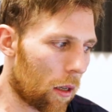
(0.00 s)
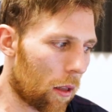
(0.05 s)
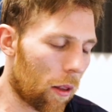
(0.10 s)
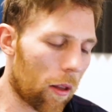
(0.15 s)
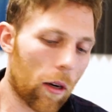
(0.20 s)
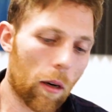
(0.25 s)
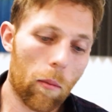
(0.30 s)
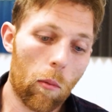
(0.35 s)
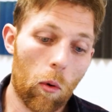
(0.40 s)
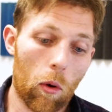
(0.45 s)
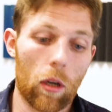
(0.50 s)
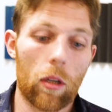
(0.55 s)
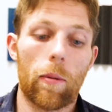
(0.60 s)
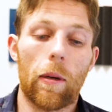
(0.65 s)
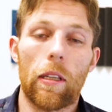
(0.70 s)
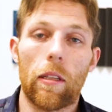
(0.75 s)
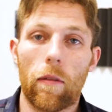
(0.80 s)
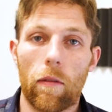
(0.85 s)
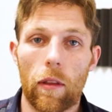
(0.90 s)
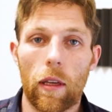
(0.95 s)
there are more
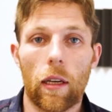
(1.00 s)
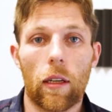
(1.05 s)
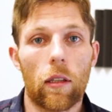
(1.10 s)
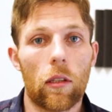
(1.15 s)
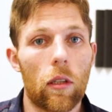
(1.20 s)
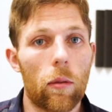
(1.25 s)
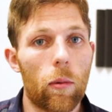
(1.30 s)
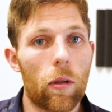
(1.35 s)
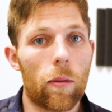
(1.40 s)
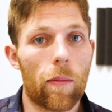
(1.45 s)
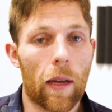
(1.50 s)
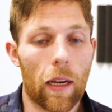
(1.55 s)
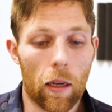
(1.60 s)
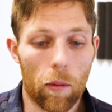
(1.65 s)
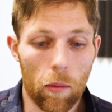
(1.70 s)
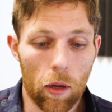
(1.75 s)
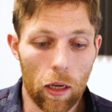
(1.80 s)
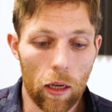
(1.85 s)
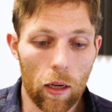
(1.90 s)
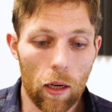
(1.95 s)
expensive things to be
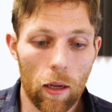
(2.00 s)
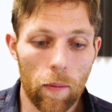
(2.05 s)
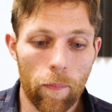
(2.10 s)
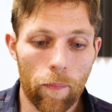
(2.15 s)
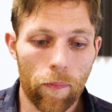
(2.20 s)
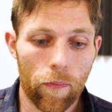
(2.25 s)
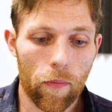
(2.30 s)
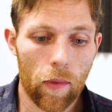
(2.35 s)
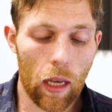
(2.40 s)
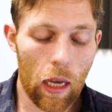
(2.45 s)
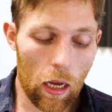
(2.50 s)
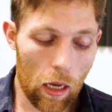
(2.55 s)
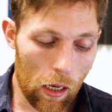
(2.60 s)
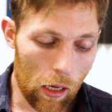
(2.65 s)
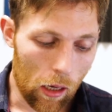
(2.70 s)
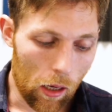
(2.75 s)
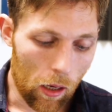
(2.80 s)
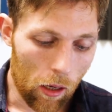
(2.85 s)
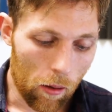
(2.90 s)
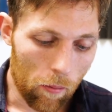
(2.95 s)
spending money on.
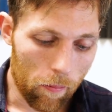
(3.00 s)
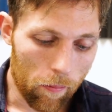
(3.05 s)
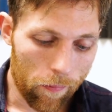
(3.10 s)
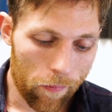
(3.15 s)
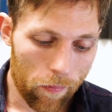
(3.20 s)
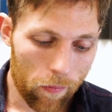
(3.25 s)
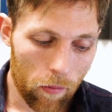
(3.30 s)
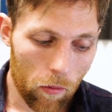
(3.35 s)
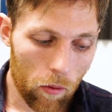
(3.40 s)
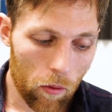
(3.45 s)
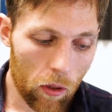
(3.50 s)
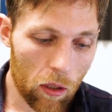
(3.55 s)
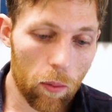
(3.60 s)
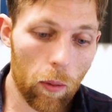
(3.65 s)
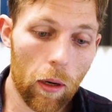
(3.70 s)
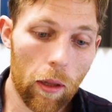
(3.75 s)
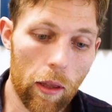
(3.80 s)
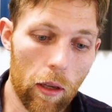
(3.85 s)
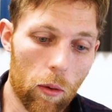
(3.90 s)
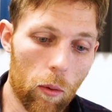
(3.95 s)
Um, let's
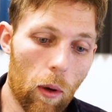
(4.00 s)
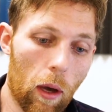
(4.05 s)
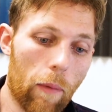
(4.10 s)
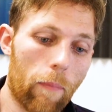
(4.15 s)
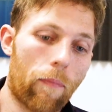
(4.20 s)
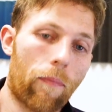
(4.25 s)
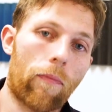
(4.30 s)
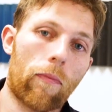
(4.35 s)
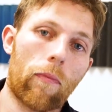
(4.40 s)
put it this way.